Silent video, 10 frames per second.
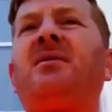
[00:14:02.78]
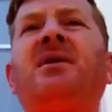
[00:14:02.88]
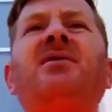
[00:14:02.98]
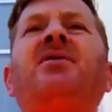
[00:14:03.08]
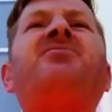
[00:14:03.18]

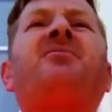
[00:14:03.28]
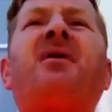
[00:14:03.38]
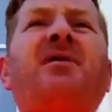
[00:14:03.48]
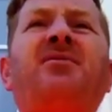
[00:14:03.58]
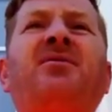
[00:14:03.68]
It's
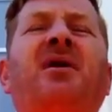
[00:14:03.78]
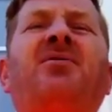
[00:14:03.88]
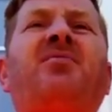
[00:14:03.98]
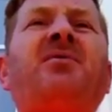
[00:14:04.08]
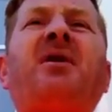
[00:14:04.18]
crazy
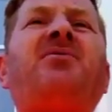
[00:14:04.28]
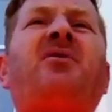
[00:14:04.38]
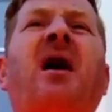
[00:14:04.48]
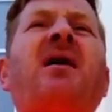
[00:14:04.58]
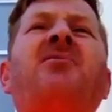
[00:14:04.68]
nuts what they
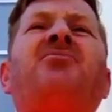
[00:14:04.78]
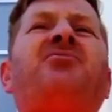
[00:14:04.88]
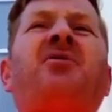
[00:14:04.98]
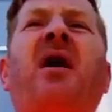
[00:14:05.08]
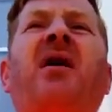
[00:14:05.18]
try and
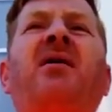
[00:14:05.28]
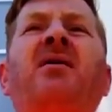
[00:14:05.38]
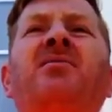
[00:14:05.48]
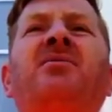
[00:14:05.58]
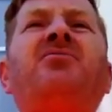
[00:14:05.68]
say.
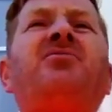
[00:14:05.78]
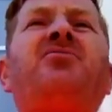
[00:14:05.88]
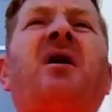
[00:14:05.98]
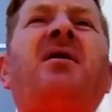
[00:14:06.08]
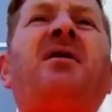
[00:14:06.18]
They're
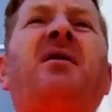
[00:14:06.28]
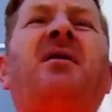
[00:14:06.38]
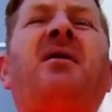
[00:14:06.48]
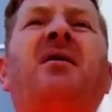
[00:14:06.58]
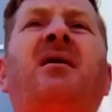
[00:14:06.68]
just trying
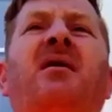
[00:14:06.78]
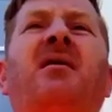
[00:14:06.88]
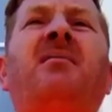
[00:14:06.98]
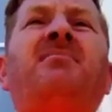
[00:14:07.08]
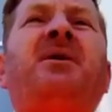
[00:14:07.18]

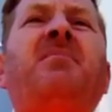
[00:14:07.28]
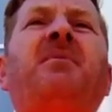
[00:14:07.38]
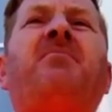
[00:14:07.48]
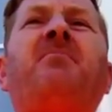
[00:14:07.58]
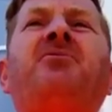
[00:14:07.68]
to keep
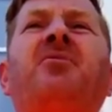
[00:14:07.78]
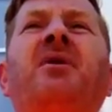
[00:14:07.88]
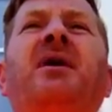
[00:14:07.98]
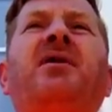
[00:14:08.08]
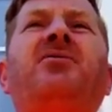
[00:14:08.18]
you from
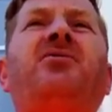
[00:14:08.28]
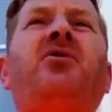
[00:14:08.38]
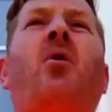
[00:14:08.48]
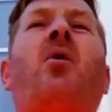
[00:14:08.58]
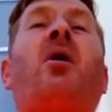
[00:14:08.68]
doing
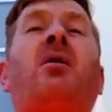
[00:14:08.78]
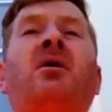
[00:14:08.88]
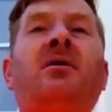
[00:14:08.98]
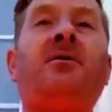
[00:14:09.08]
your